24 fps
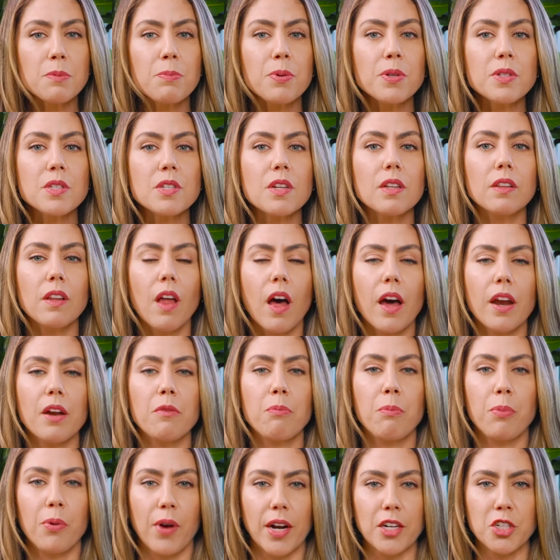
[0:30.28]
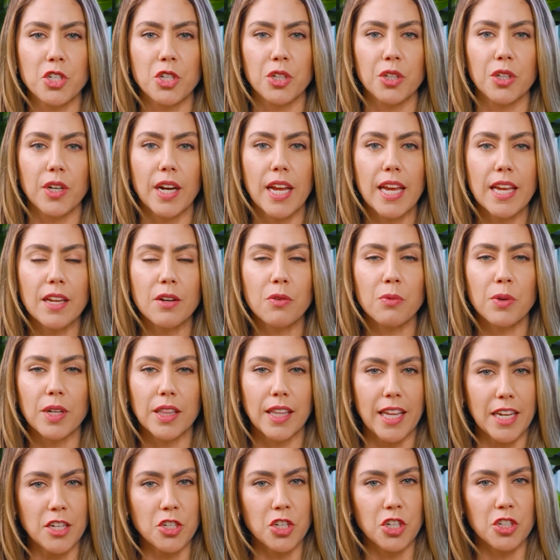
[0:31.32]
puts a lot of pressure in
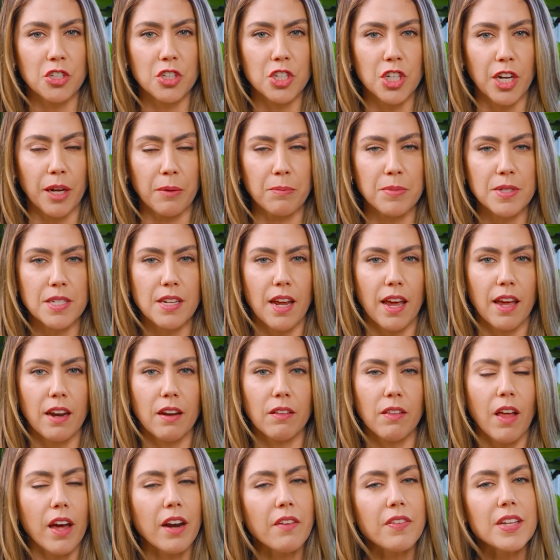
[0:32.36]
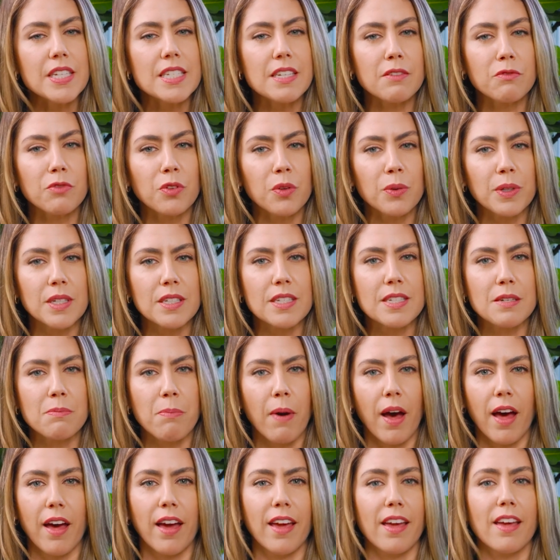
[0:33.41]
relationships, and a lot of it's influenced
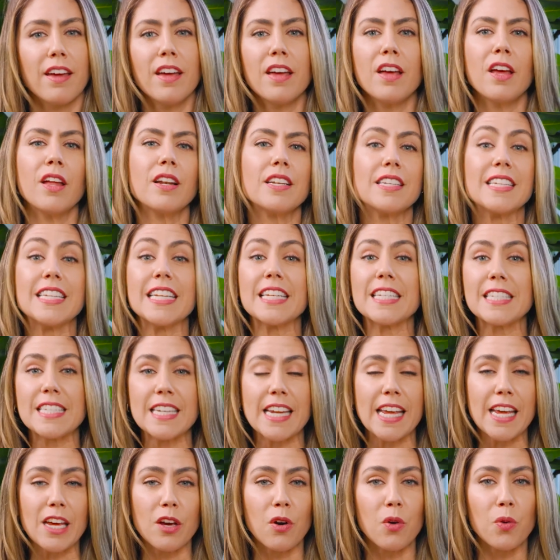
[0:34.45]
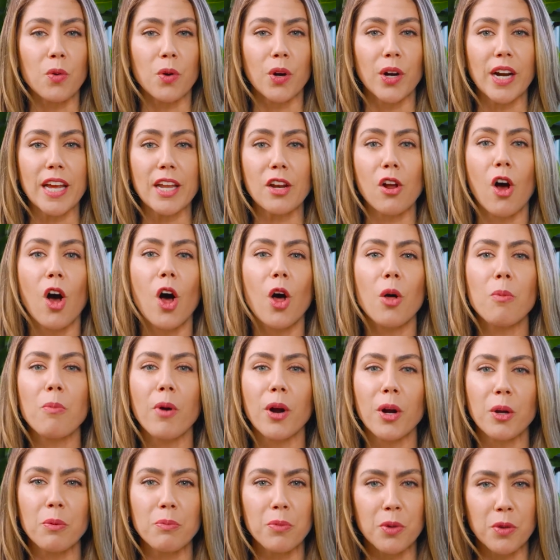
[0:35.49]
by Disney or in
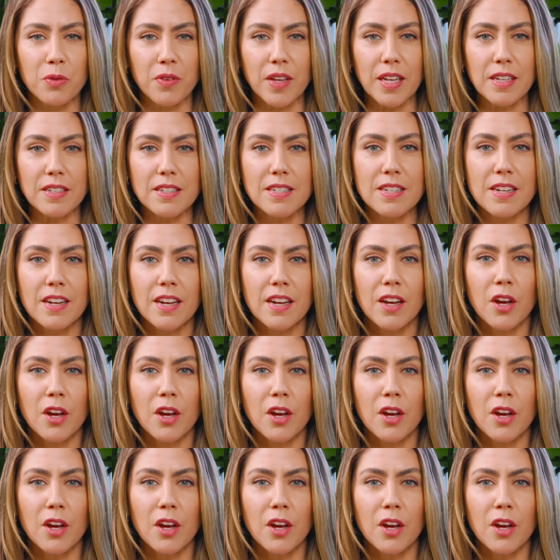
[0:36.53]
Hallmark movies.